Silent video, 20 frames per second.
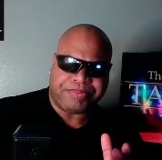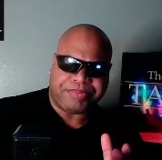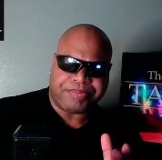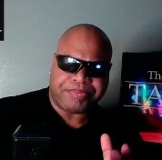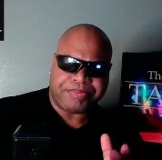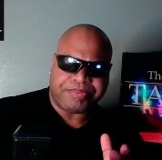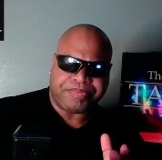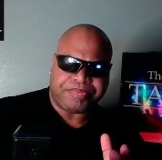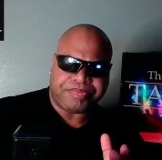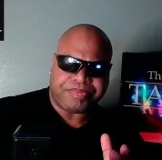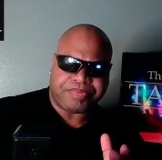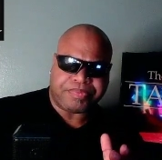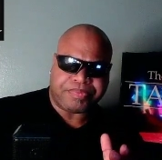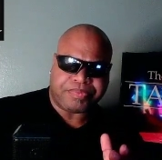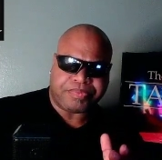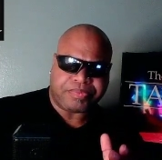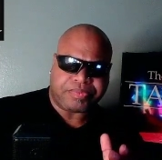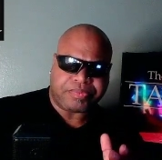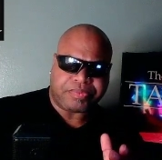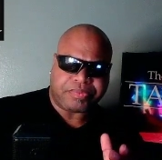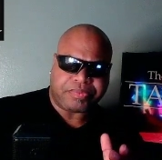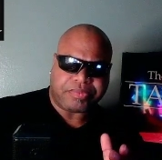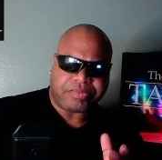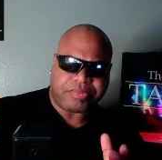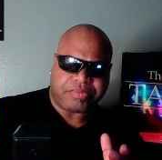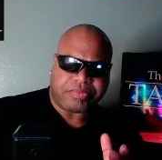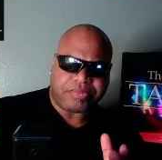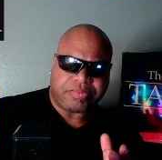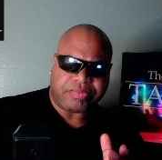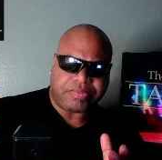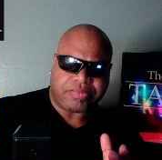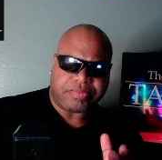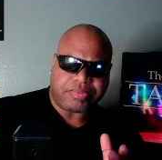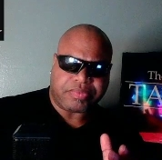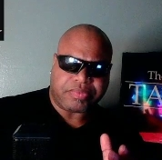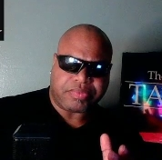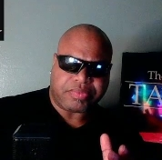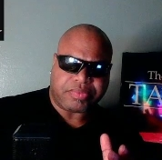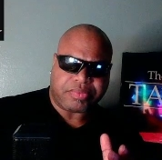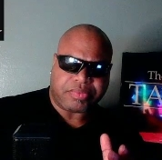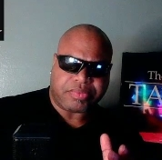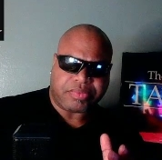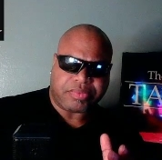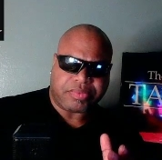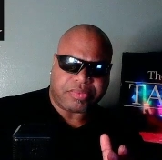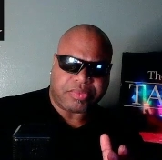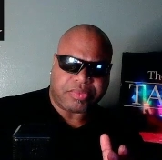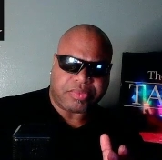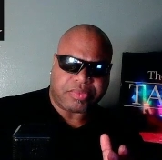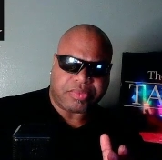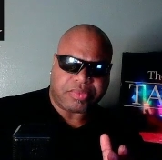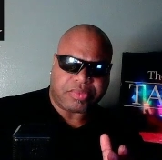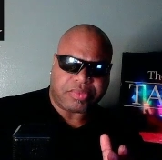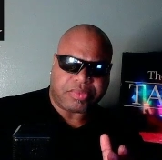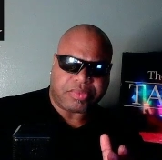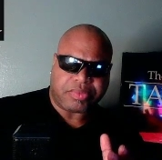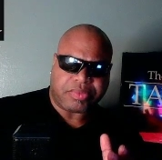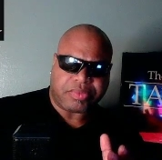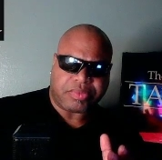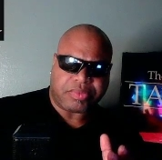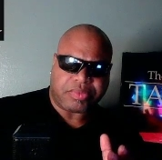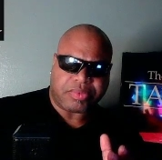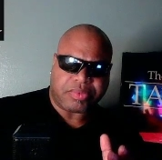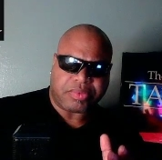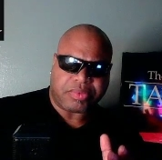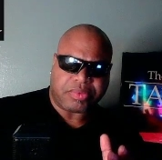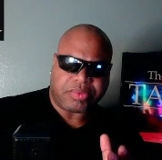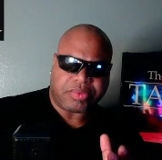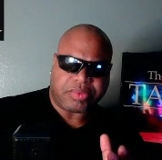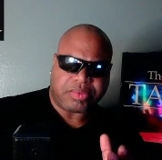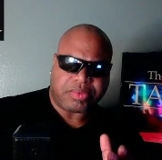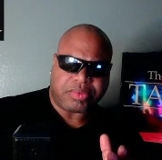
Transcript: (silence)